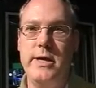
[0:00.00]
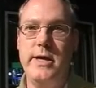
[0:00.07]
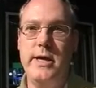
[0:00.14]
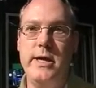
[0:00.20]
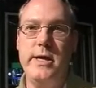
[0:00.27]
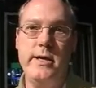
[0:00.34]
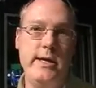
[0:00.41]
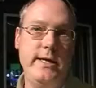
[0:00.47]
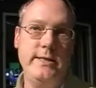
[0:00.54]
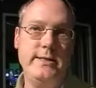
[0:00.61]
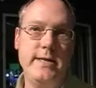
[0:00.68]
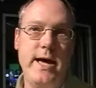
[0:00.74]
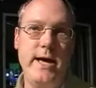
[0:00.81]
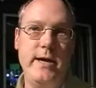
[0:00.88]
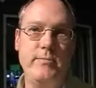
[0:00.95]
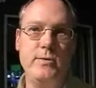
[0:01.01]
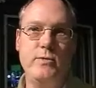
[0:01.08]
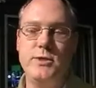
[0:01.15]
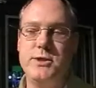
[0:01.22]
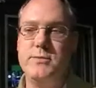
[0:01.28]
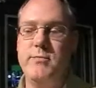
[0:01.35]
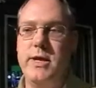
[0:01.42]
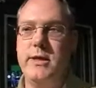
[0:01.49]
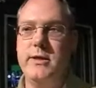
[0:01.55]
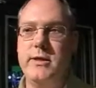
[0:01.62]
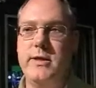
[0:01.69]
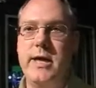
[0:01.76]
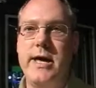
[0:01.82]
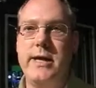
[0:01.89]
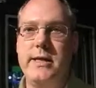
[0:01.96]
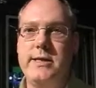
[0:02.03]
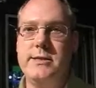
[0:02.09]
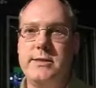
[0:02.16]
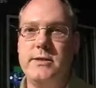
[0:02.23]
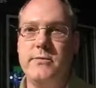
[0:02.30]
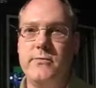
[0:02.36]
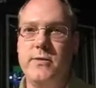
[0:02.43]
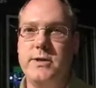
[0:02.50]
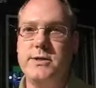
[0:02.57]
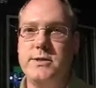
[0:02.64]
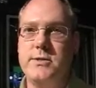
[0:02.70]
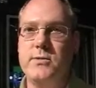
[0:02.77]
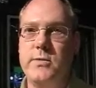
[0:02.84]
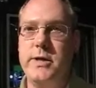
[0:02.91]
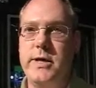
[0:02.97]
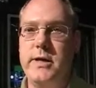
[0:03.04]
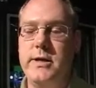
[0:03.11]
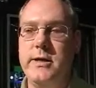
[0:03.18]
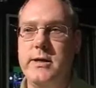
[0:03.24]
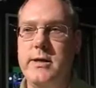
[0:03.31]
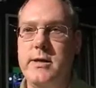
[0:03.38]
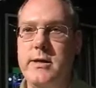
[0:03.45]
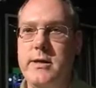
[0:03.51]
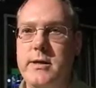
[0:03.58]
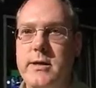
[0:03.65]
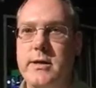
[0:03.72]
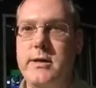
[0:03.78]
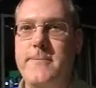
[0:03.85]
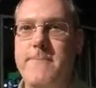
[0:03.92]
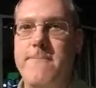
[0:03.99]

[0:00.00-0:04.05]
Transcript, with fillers: he, he typed, which made it a lot easier for us to read. You've got a